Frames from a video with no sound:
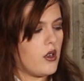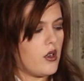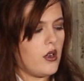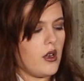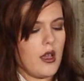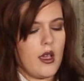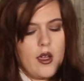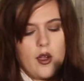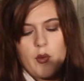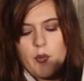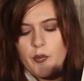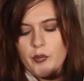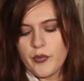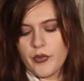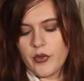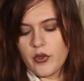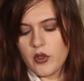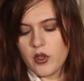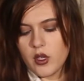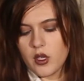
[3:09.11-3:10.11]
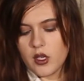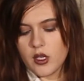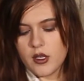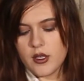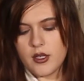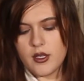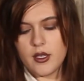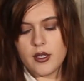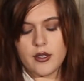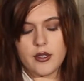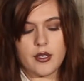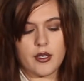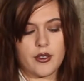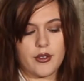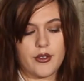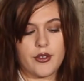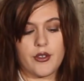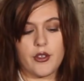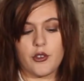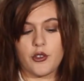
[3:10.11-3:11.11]
Now, since
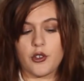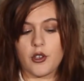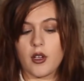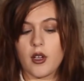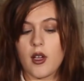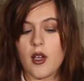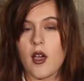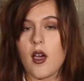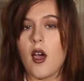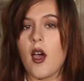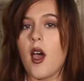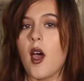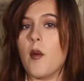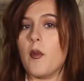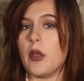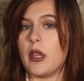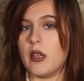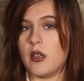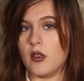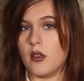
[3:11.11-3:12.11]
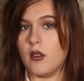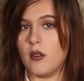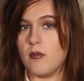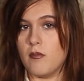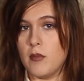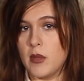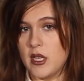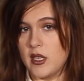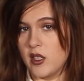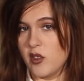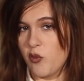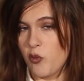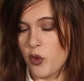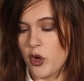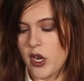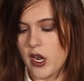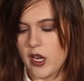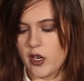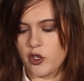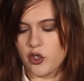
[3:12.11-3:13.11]
it's such a common means of
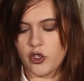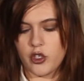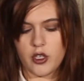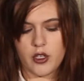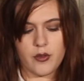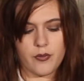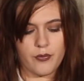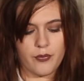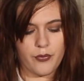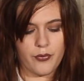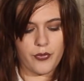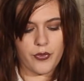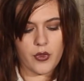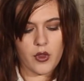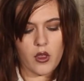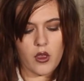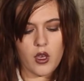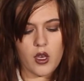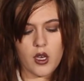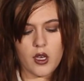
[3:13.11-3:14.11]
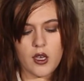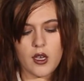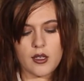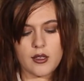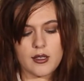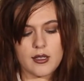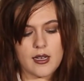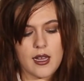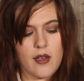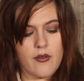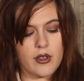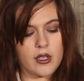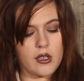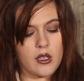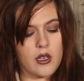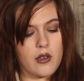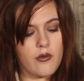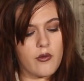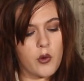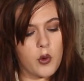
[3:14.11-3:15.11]
protection against
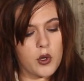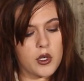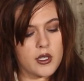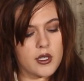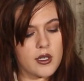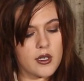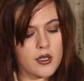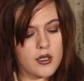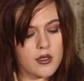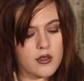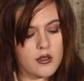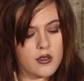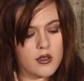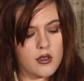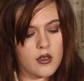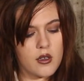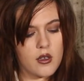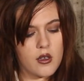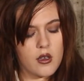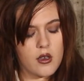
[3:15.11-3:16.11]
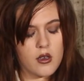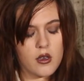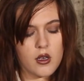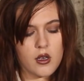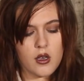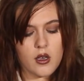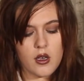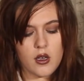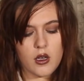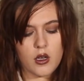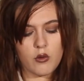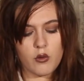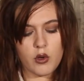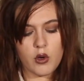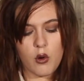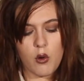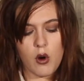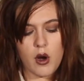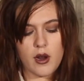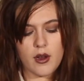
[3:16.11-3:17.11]
heavenly forces, it
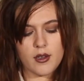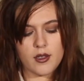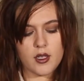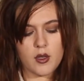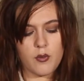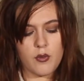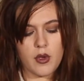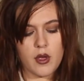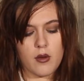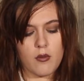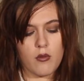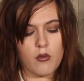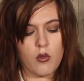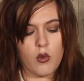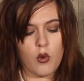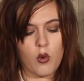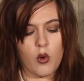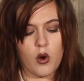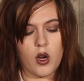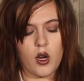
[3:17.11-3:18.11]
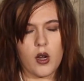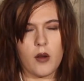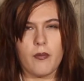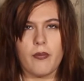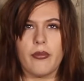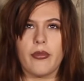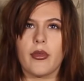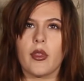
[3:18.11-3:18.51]
requires a bit more,